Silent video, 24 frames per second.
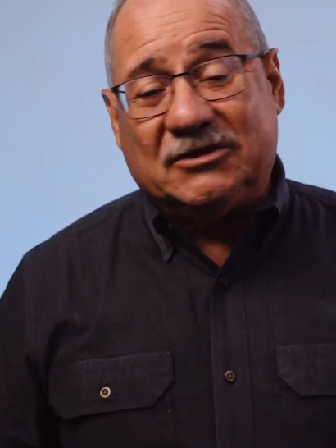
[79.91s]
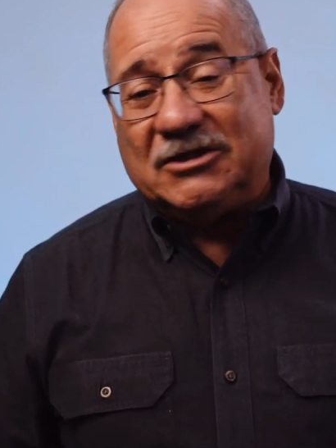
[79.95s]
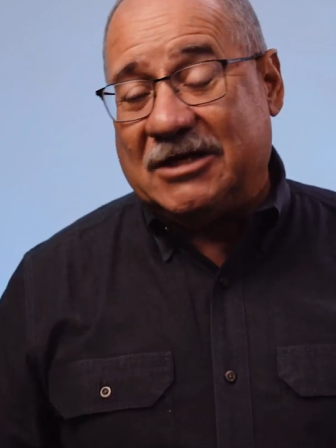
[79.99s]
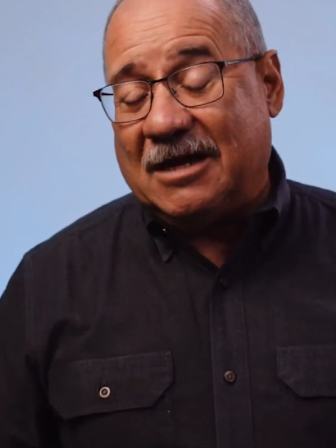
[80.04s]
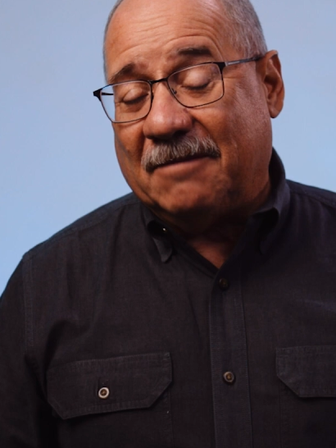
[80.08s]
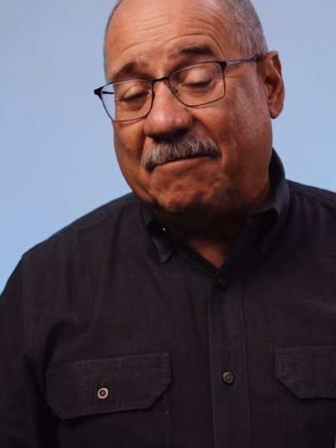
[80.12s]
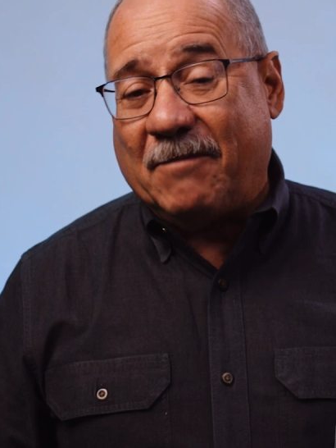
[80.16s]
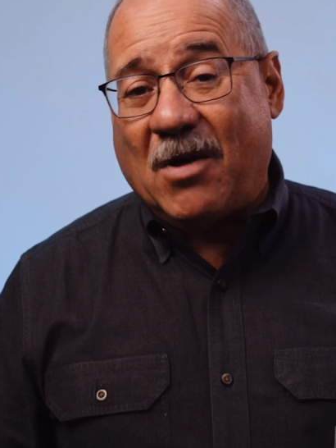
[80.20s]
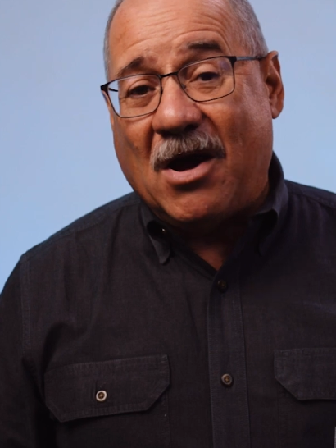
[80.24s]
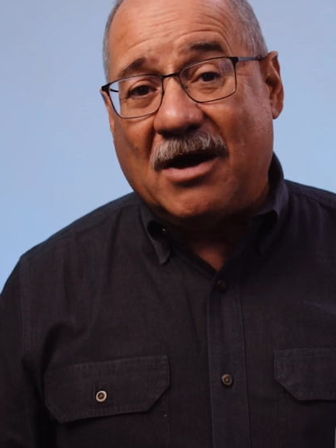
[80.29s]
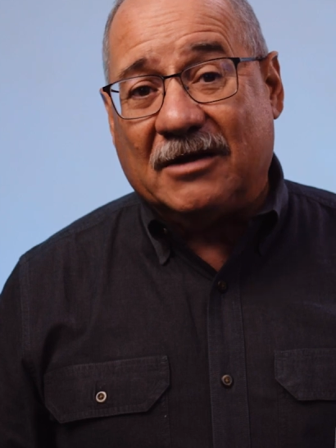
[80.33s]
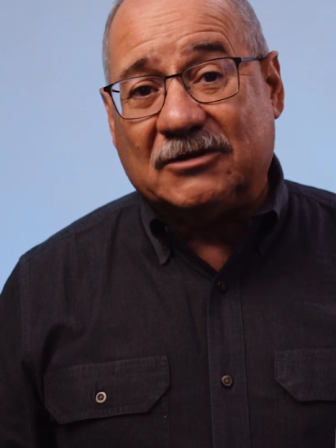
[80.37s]
the
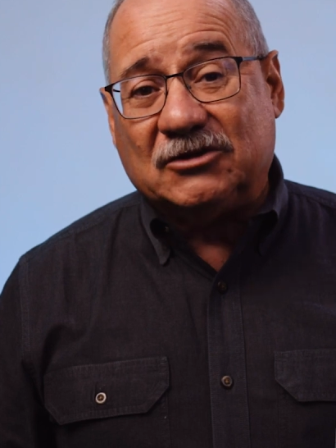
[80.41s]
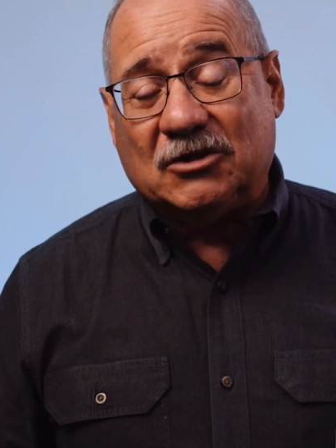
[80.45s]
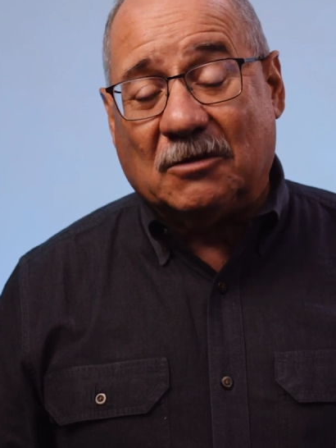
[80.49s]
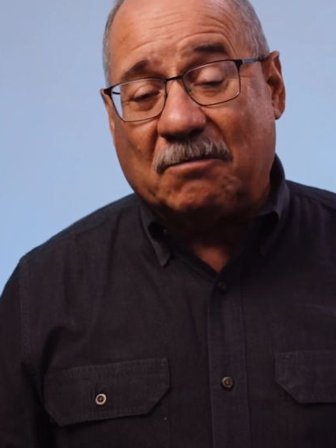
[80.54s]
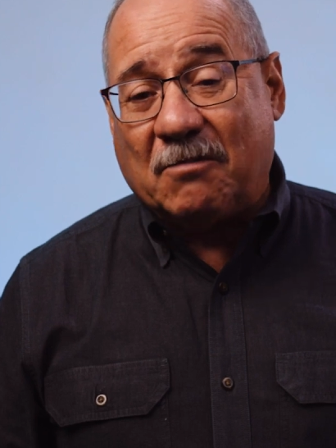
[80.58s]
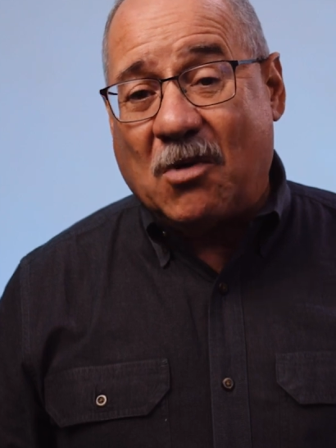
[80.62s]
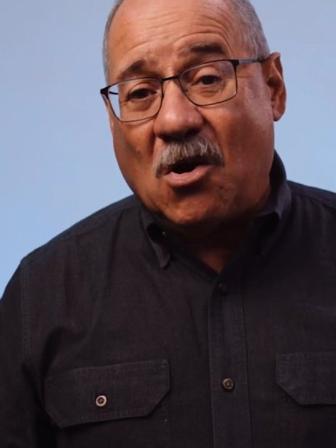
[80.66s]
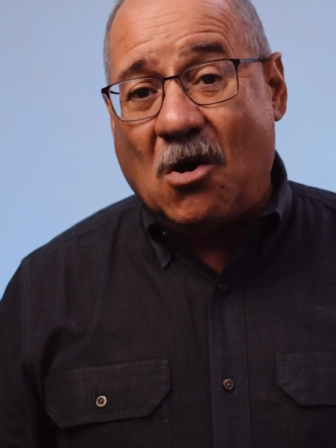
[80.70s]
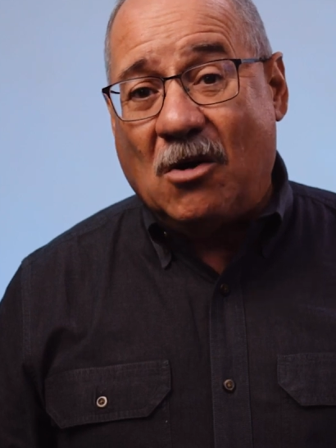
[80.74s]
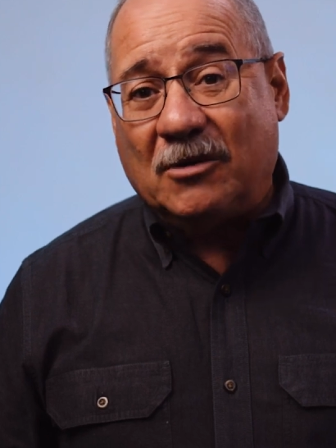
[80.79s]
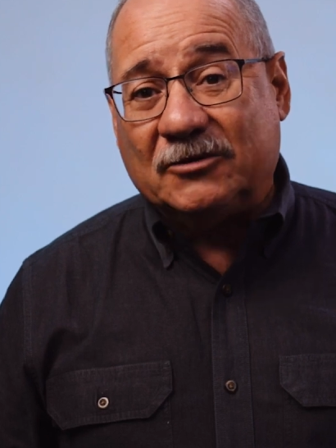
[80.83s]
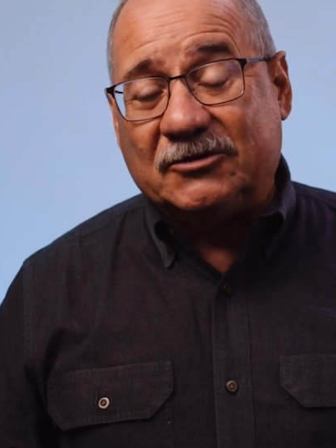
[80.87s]
Apostle
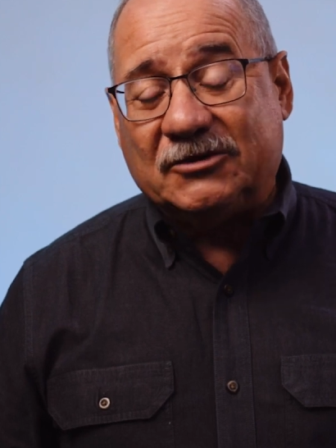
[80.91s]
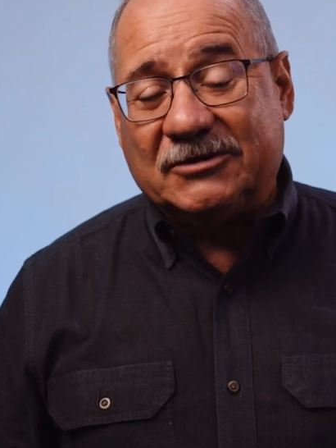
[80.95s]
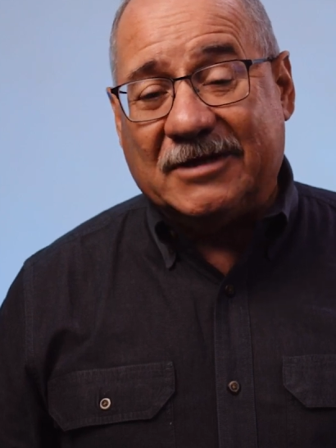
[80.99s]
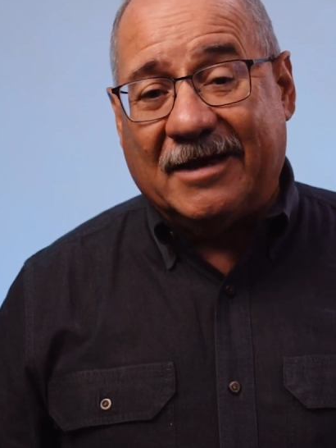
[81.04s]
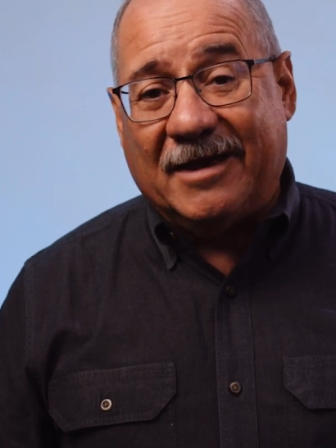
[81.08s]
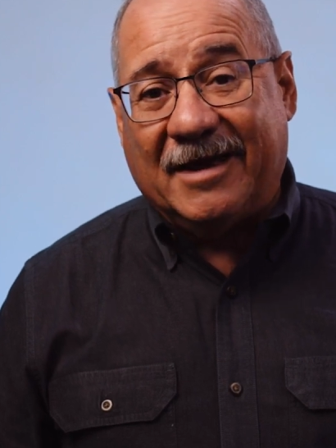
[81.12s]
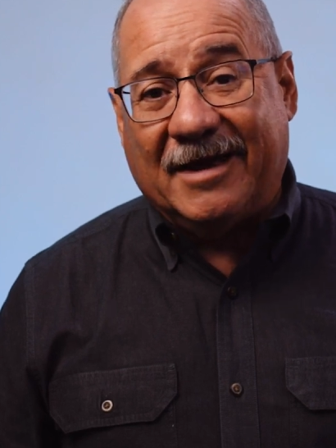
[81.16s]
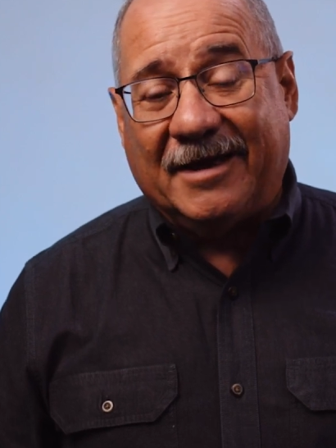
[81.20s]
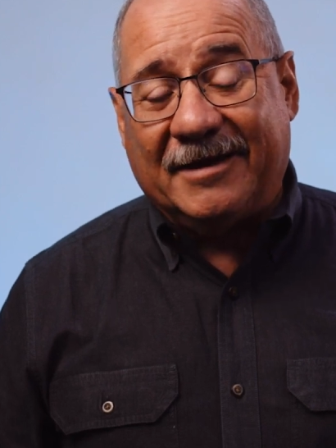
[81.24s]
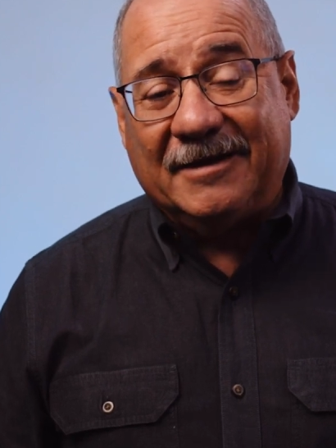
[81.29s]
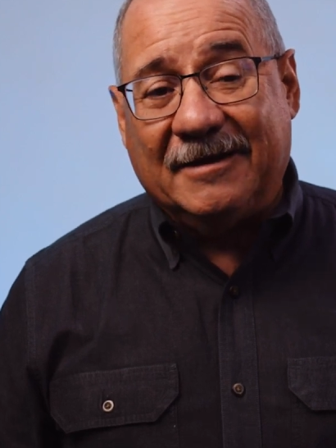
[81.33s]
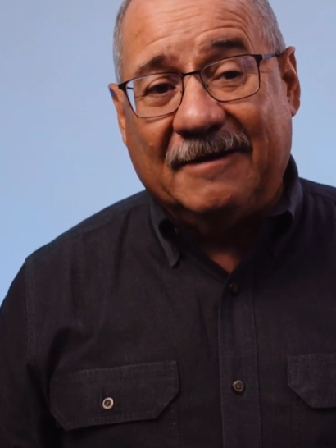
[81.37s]
Paul
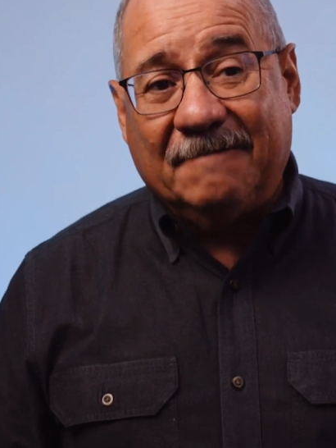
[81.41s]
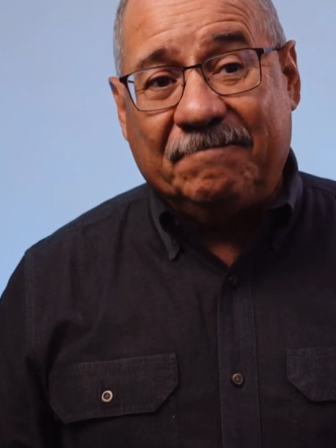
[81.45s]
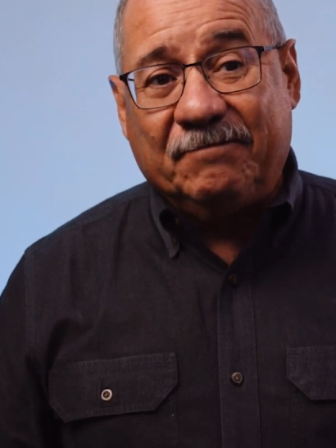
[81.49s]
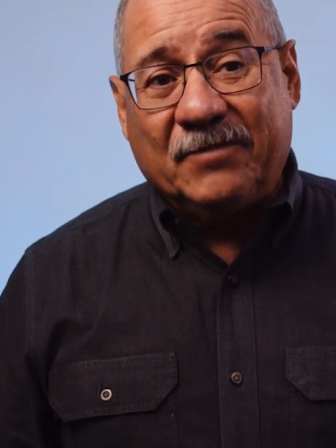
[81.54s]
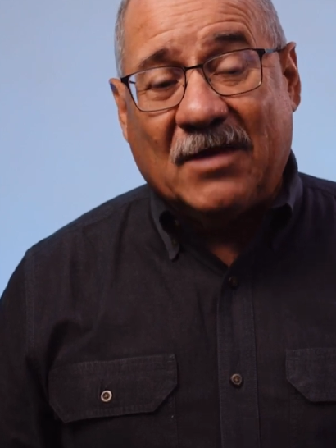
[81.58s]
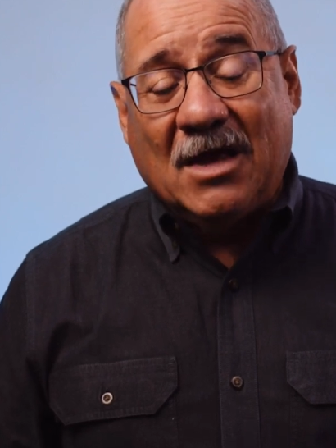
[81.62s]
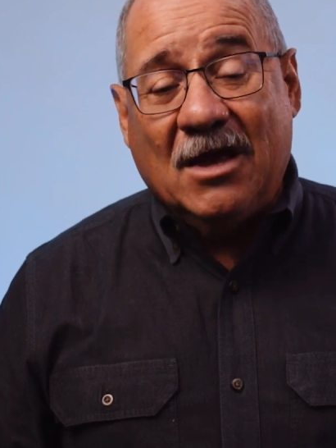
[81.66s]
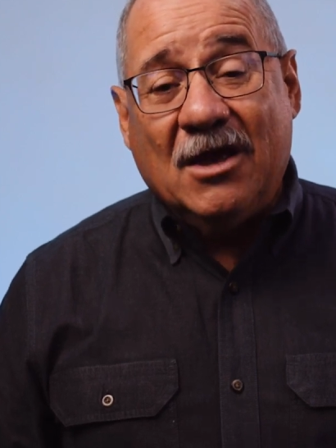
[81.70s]
said,